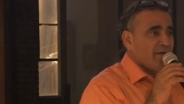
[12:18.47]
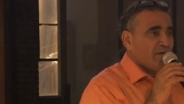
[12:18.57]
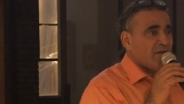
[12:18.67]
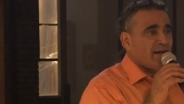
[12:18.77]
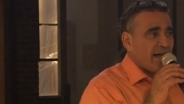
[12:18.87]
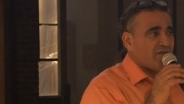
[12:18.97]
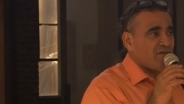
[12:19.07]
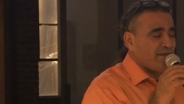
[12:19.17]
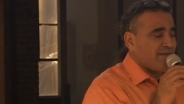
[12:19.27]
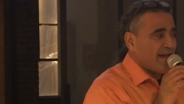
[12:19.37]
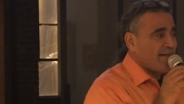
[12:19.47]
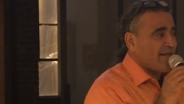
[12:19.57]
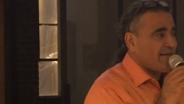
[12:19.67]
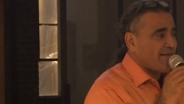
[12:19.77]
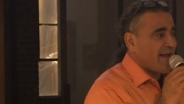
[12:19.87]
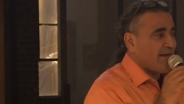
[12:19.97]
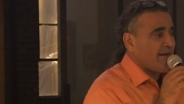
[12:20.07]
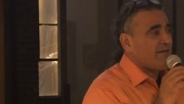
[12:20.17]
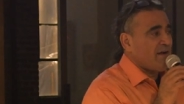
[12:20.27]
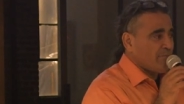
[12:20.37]
you can actually take that
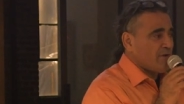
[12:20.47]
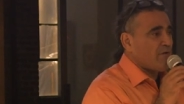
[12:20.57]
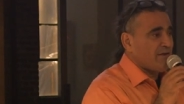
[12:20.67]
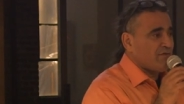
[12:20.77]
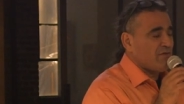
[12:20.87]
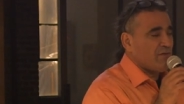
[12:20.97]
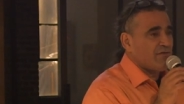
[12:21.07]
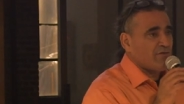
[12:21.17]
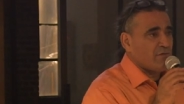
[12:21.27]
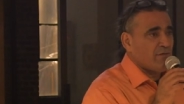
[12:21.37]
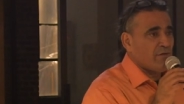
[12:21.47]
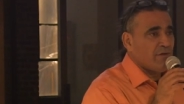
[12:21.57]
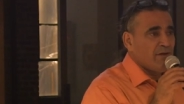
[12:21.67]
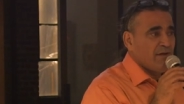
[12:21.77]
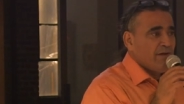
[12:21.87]
data and upload it to a server